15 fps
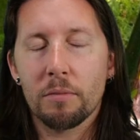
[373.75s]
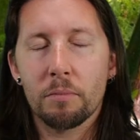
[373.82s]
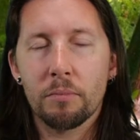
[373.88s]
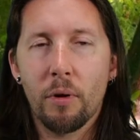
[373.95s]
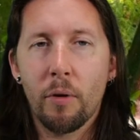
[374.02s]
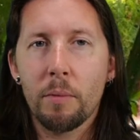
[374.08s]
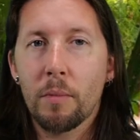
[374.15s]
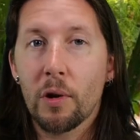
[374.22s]

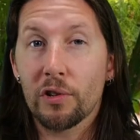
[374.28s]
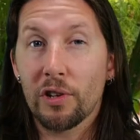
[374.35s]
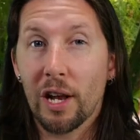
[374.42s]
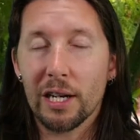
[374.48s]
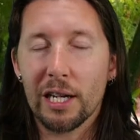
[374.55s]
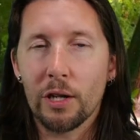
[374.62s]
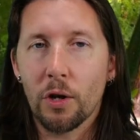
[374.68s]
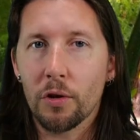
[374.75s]
probably most
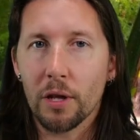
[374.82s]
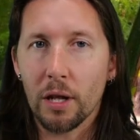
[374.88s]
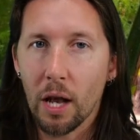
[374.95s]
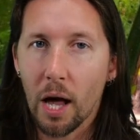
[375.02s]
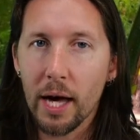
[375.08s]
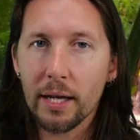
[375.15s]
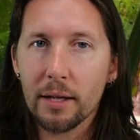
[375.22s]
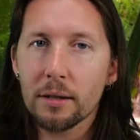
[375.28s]
likely not the
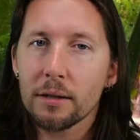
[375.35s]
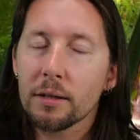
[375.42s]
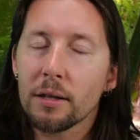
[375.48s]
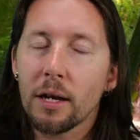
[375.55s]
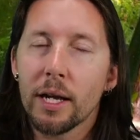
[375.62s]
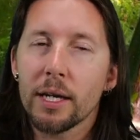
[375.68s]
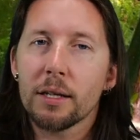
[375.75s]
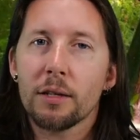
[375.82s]
light.
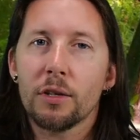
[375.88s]
Like,